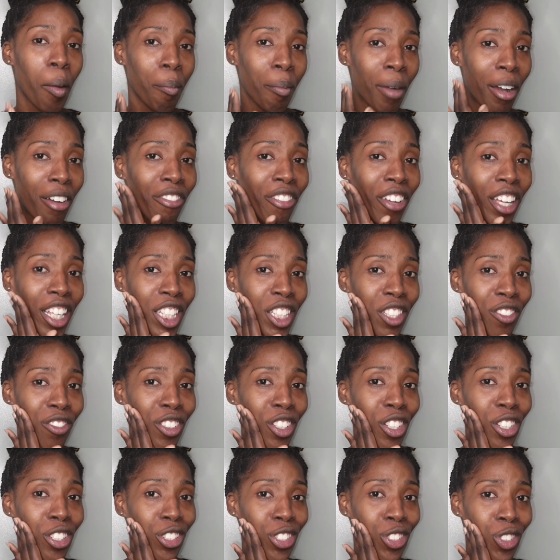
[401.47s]
My face
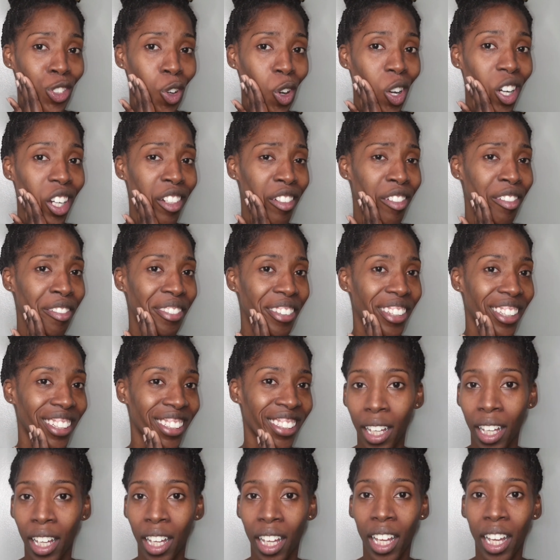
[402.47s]
feels soft.
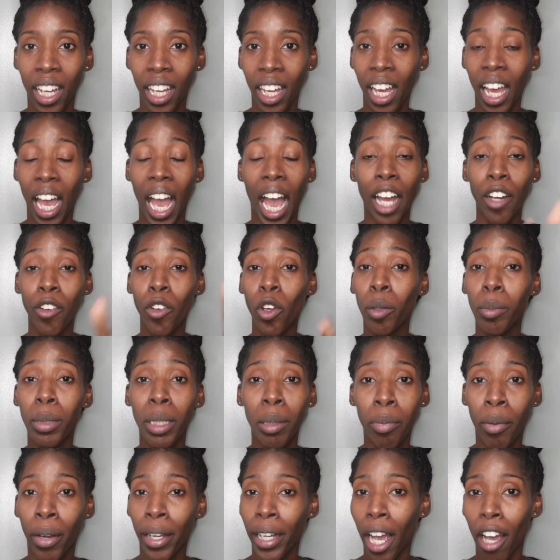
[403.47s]
I
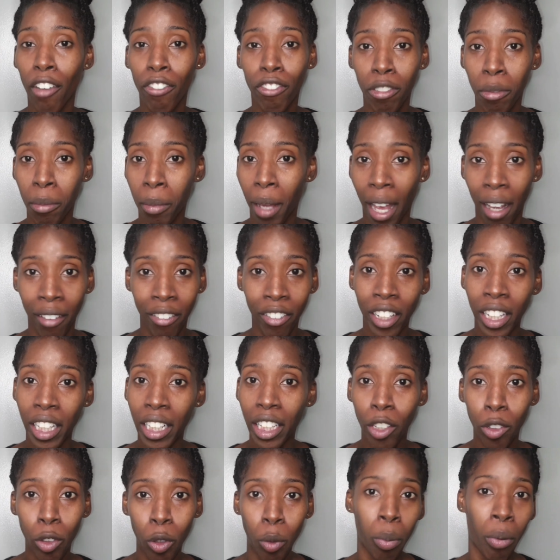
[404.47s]
normally break out from
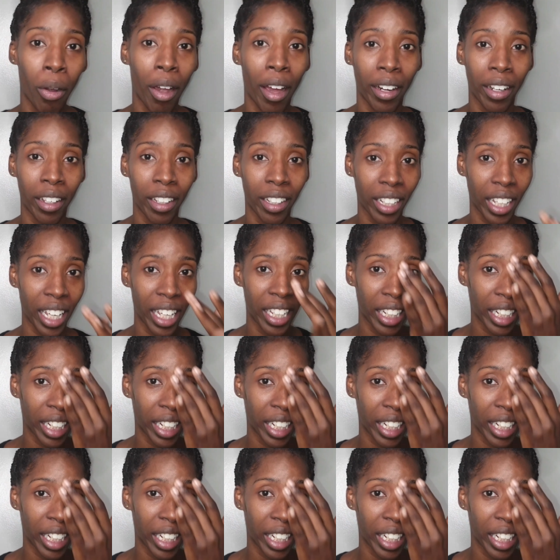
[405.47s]
every little product,